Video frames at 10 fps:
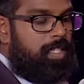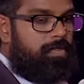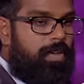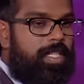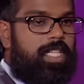It's
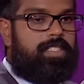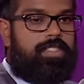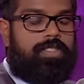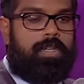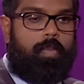very easy
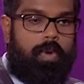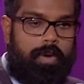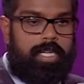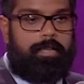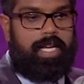to not
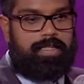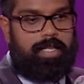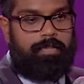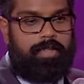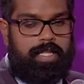worry about
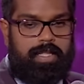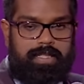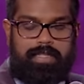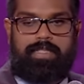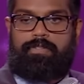something that
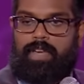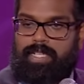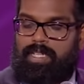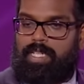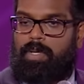doesn't
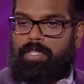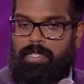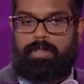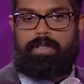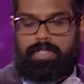affect anyone
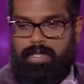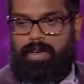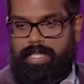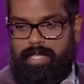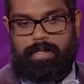who looks
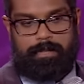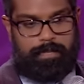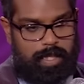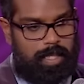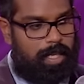like you.
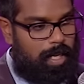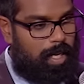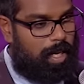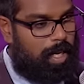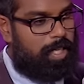
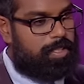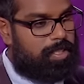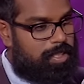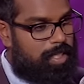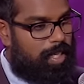I
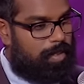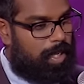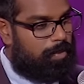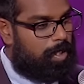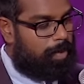understand
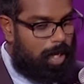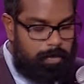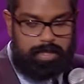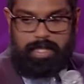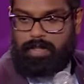that, right? But I
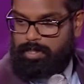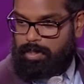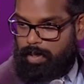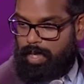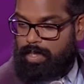was nervous
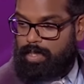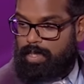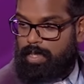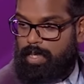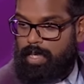about it.
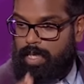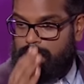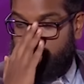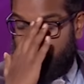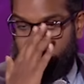
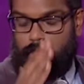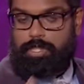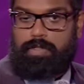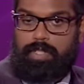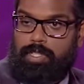Started
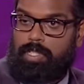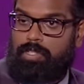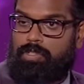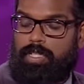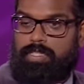watching the
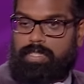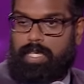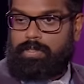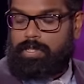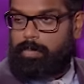news, trying to stay
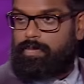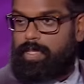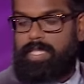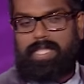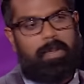on top of
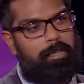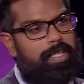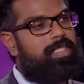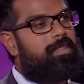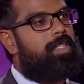it. You know what
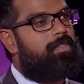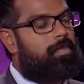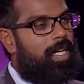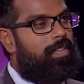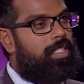pisses me off
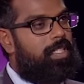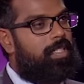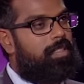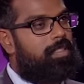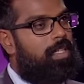about the
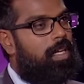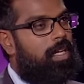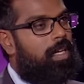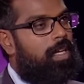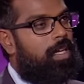news?
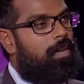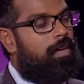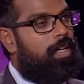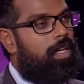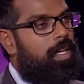
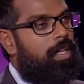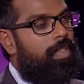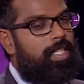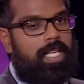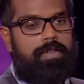Right?
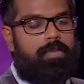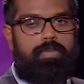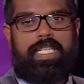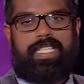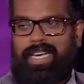They never
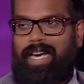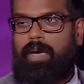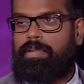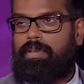recap